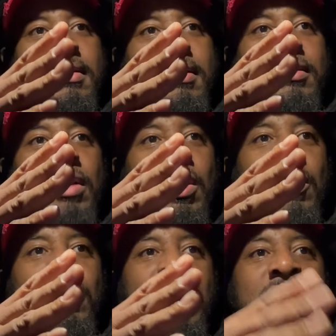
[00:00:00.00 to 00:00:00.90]

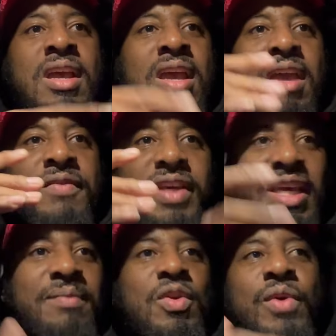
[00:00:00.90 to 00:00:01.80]
So if you
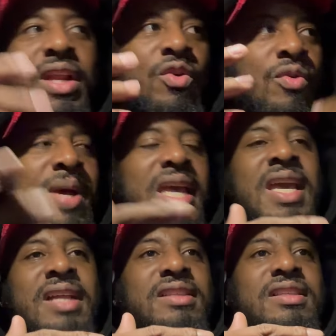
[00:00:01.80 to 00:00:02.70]
keep doing Uber
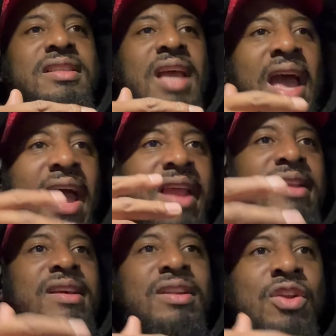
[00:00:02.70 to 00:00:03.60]
Eats
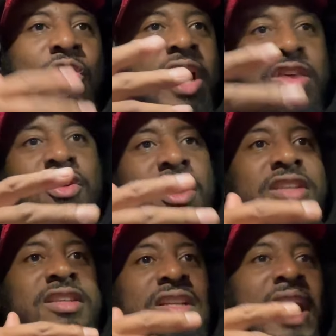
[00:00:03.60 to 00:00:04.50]
and DoorDash
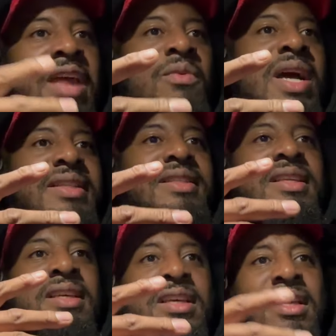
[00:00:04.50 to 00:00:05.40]
orders in
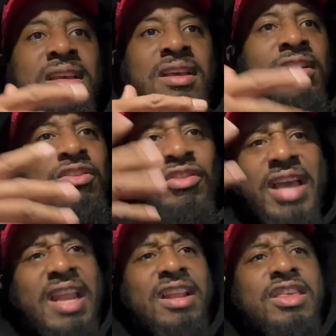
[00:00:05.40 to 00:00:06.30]
NYC, you'll
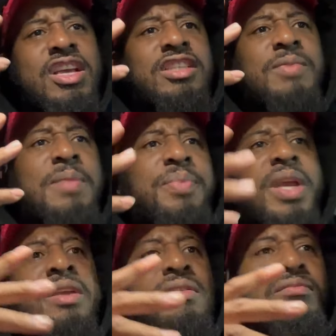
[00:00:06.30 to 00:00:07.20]
get an adjustment
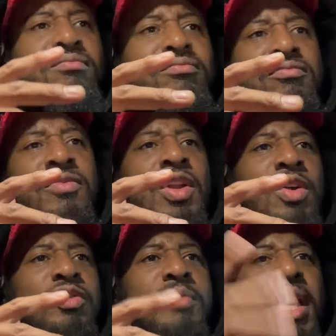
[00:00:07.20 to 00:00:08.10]
pay, you know,
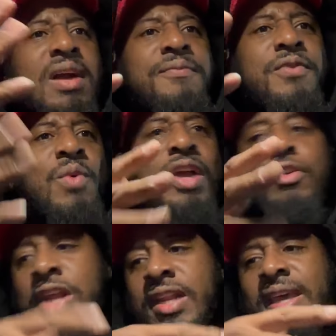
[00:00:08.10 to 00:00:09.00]
to make up for what you
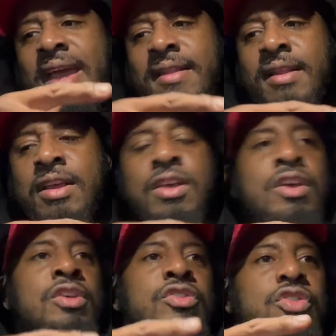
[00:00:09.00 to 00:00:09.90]
didn't get.
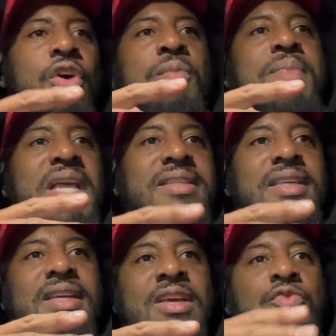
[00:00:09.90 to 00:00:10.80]
So
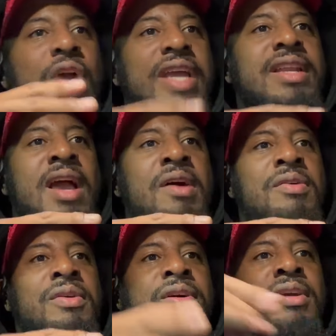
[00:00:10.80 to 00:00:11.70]
basically right now,
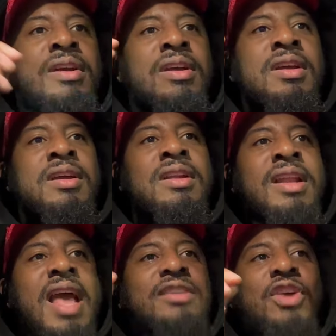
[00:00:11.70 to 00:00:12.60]
the
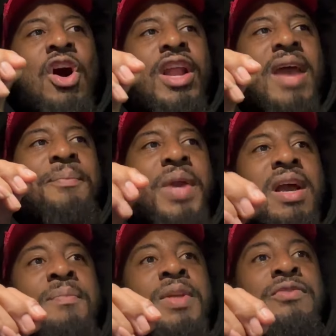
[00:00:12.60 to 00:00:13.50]
next order I pick
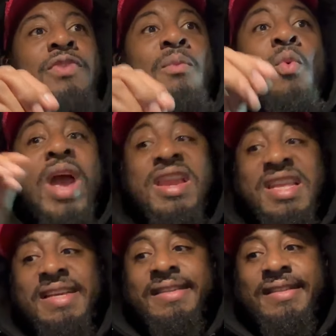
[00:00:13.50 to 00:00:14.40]
up is from
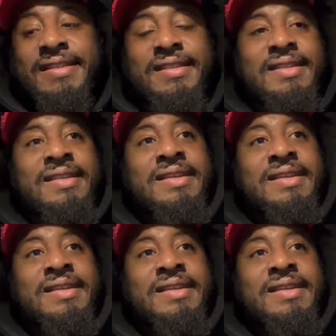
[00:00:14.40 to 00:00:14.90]
Wendy's.